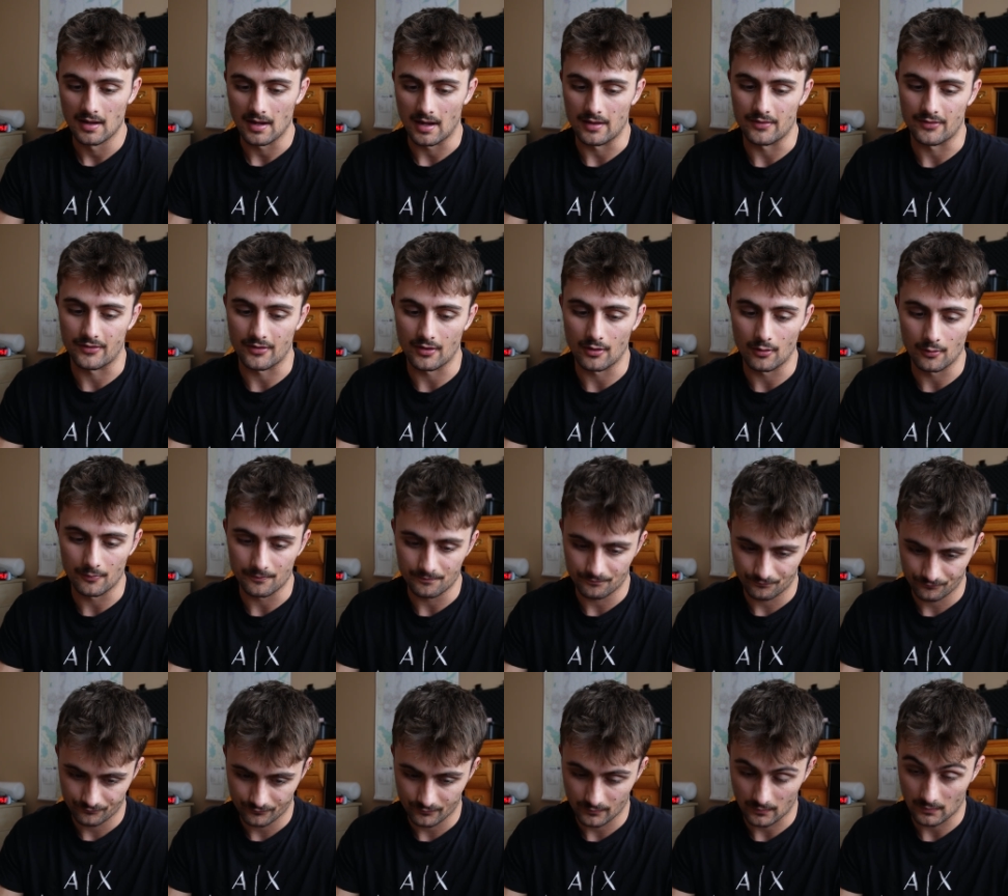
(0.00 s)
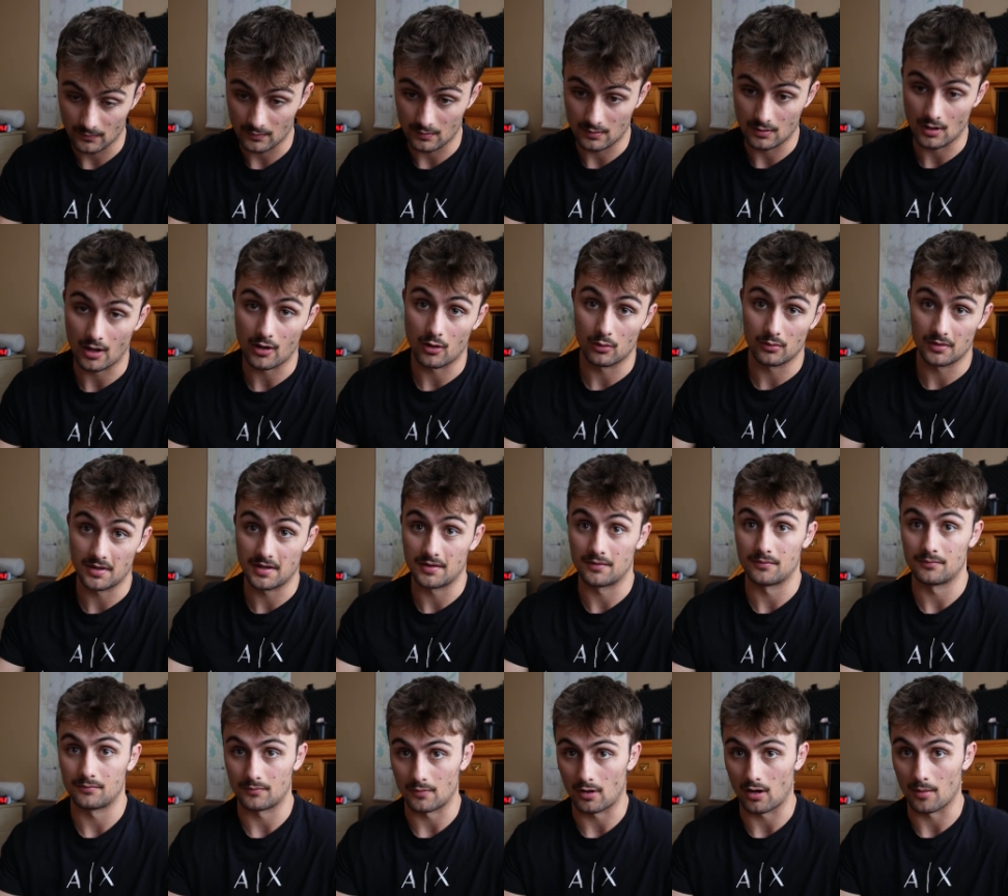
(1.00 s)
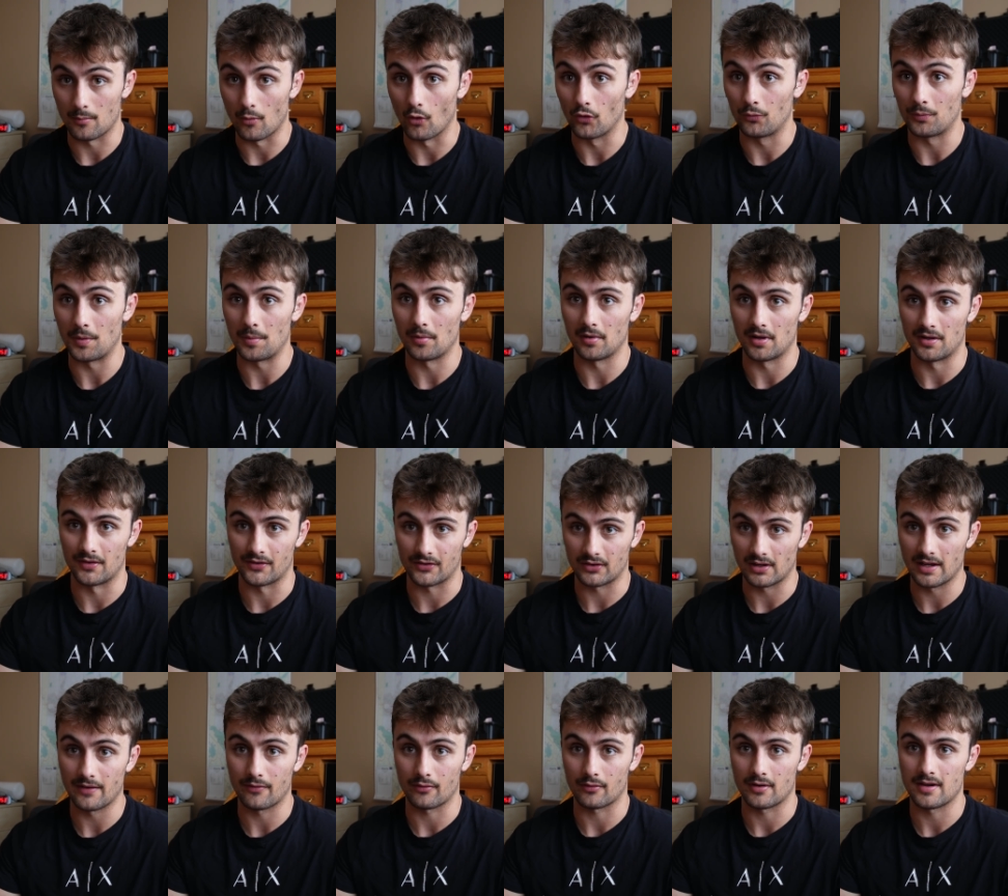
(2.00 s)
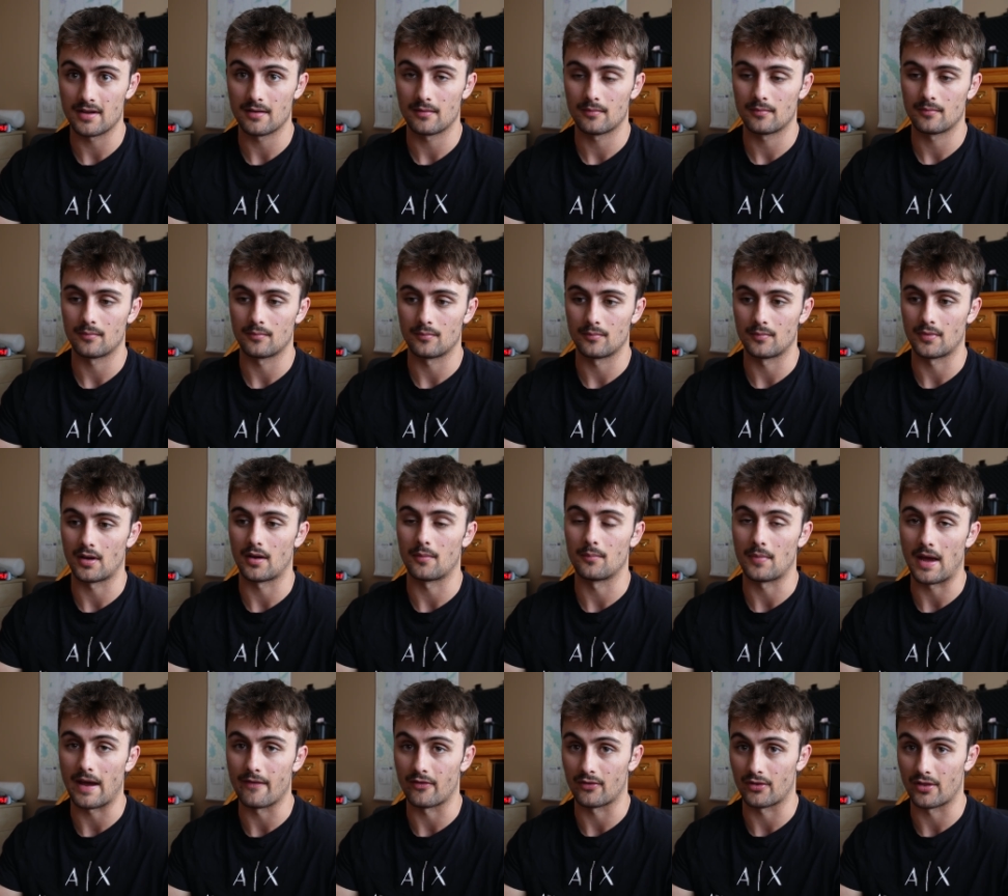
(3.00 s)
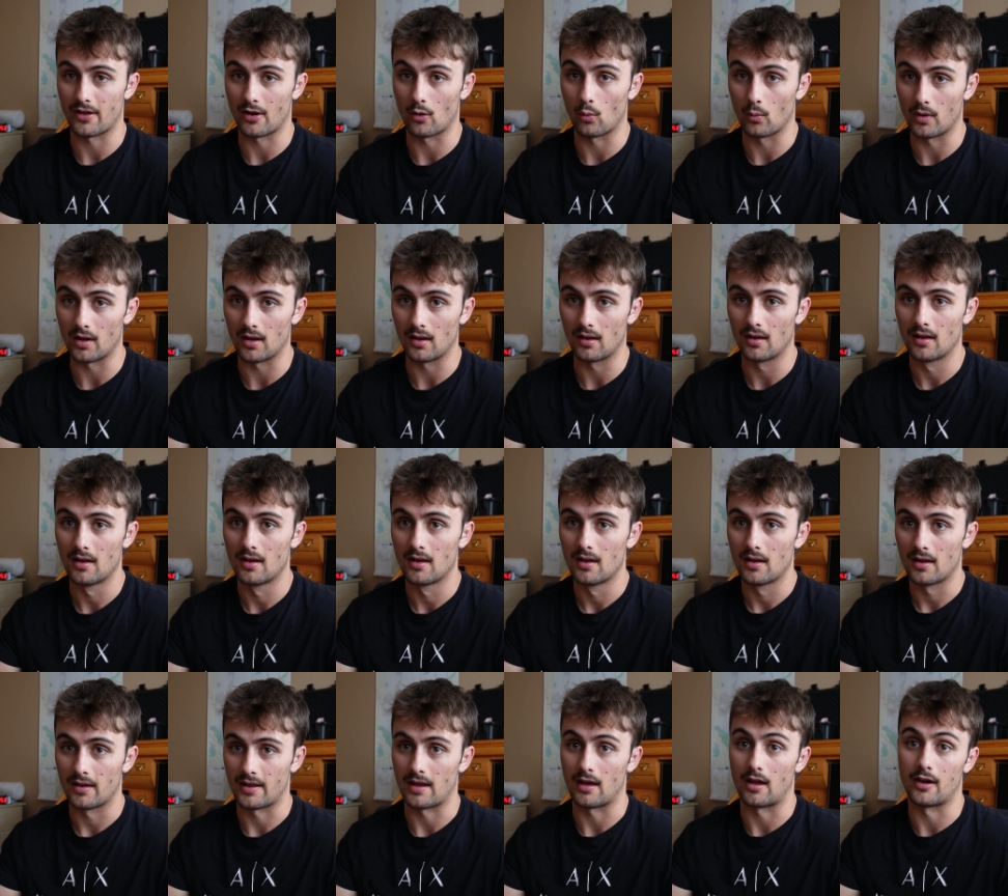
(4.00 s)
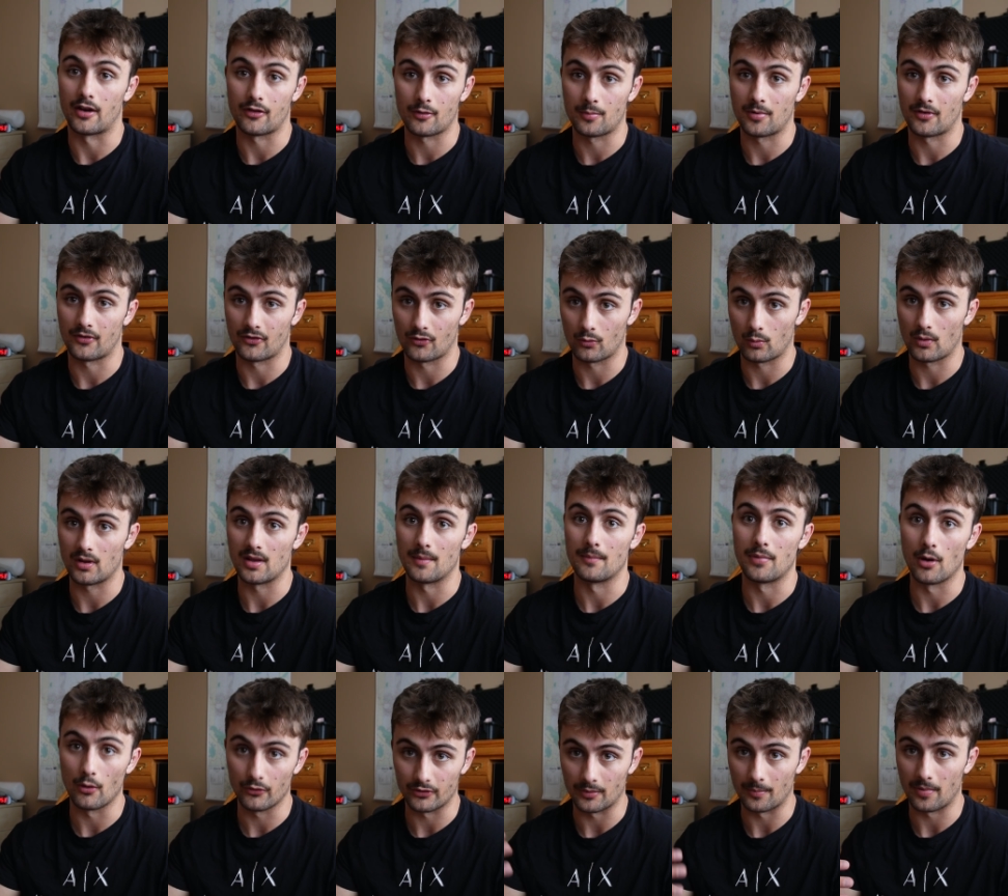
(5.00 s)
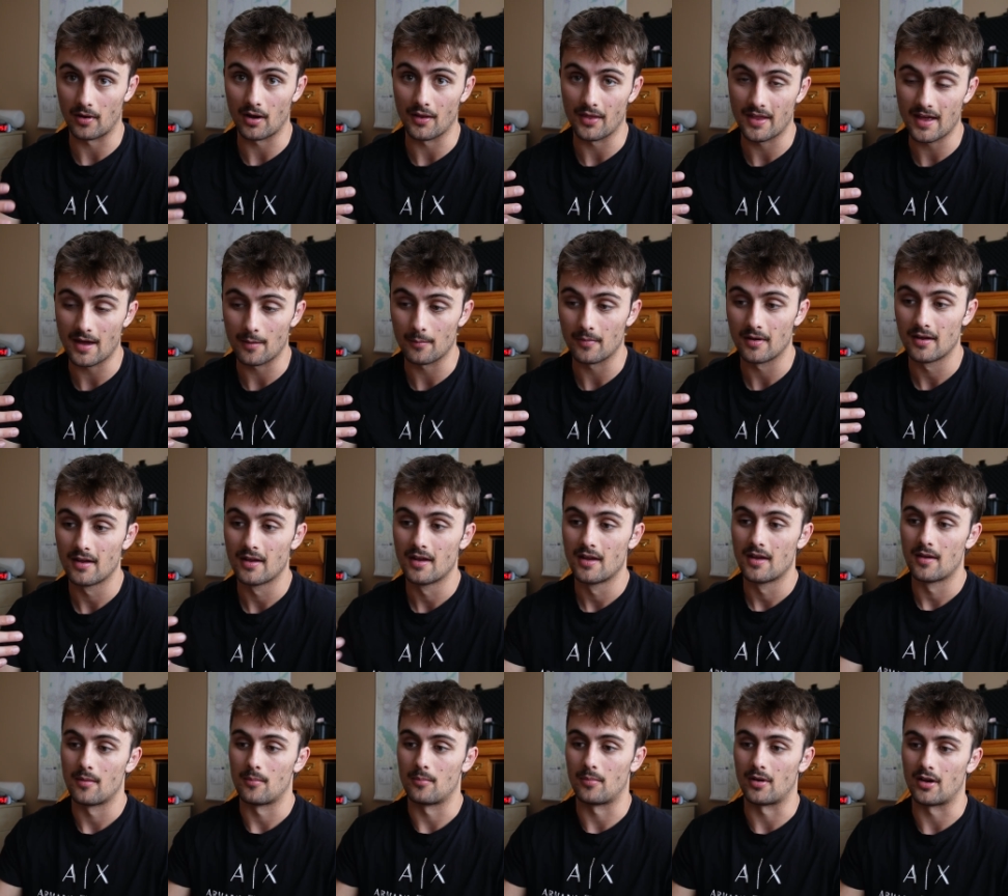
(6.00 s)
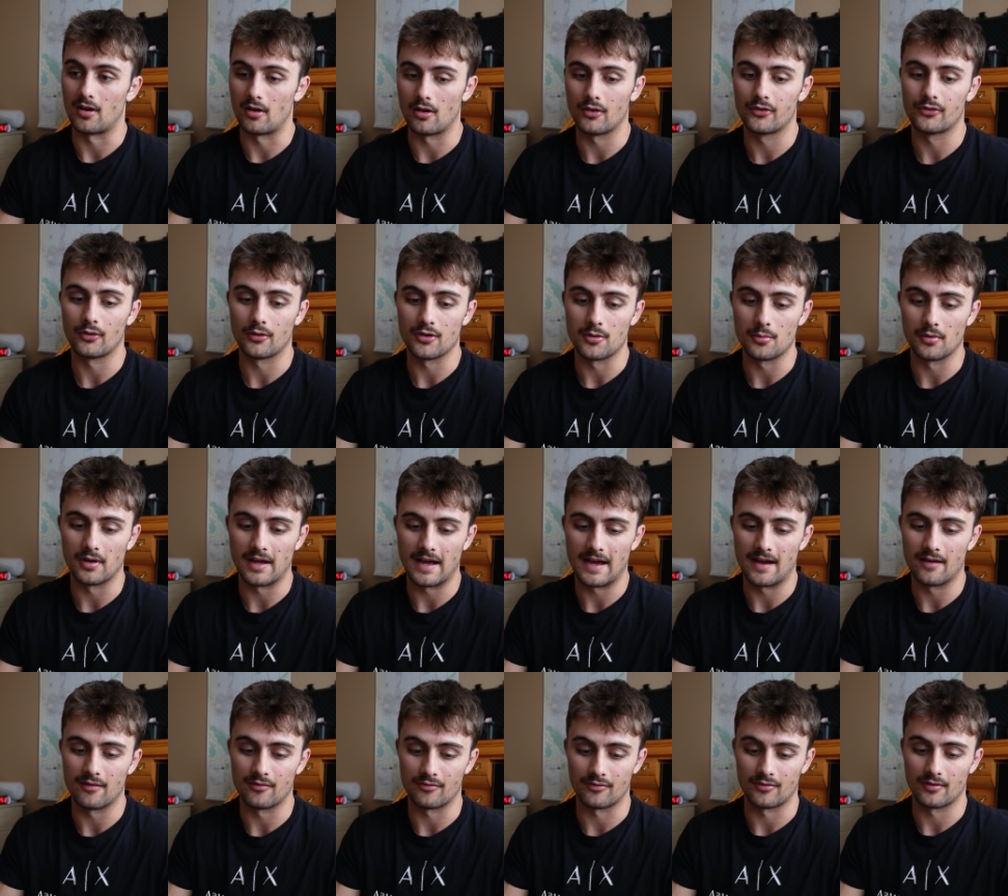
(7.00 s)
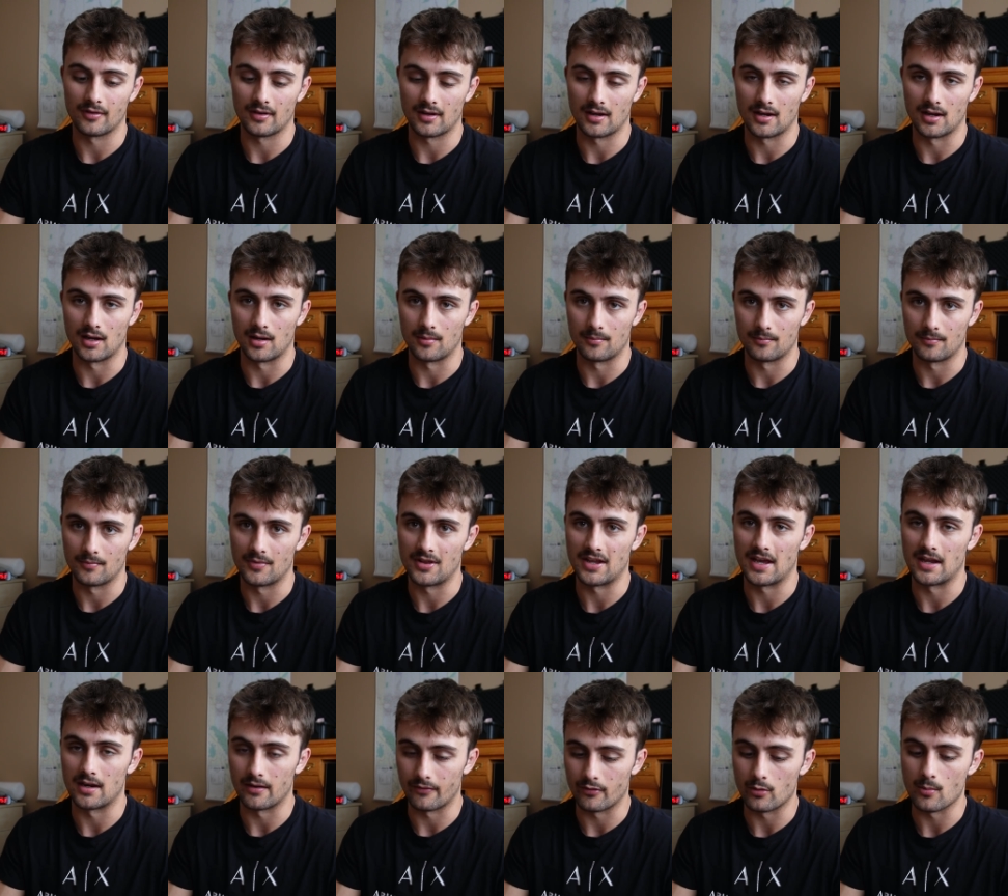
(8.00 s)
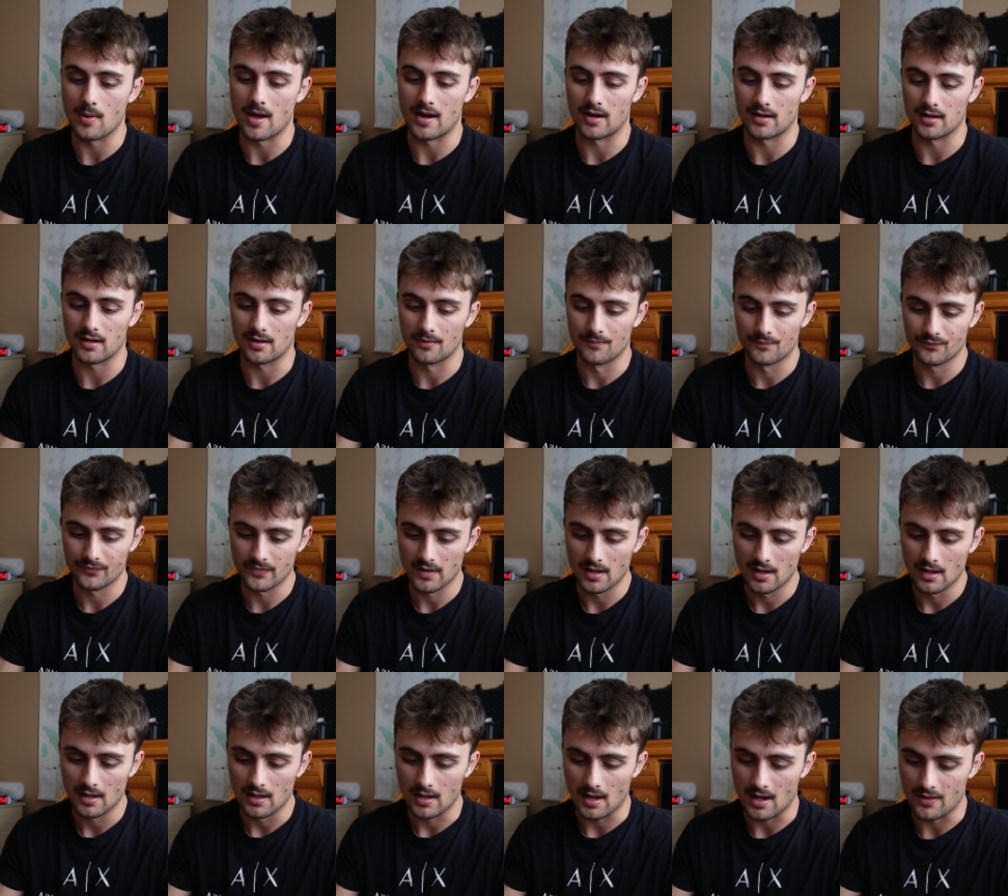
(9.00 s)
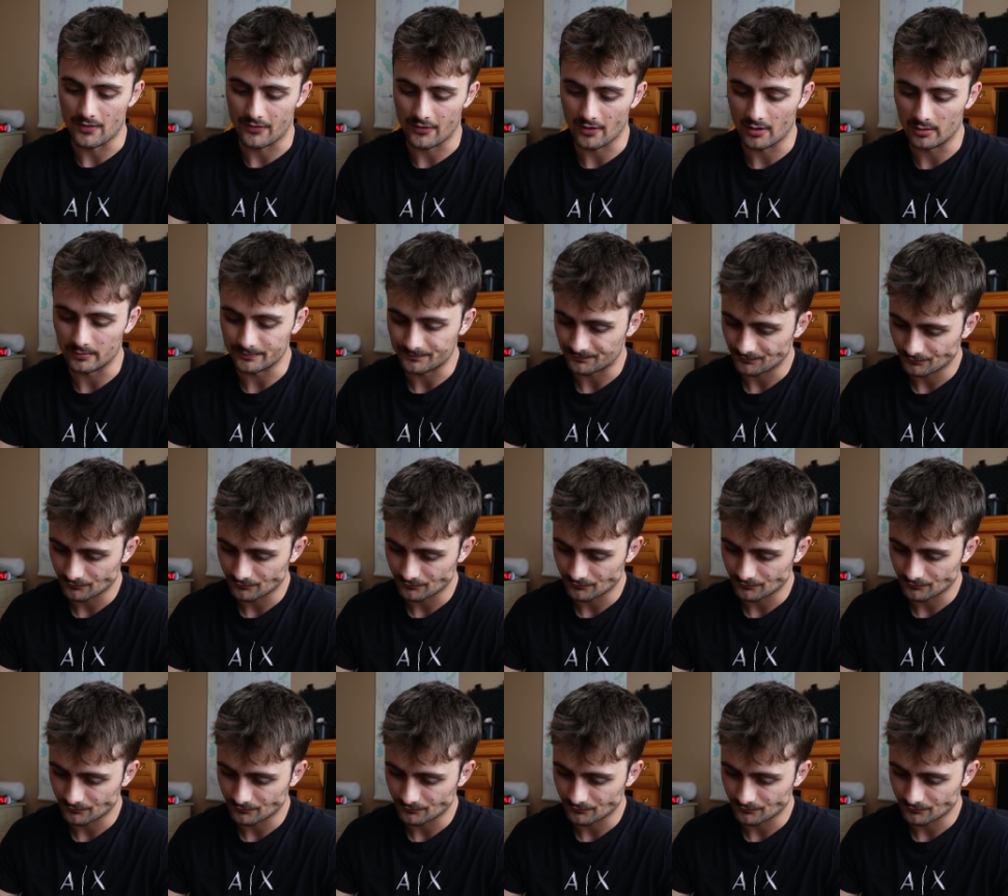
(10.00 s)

And so not only are most people in slavery, having their will, another person's will imposed upon them, but also you will have the end of humanity. And so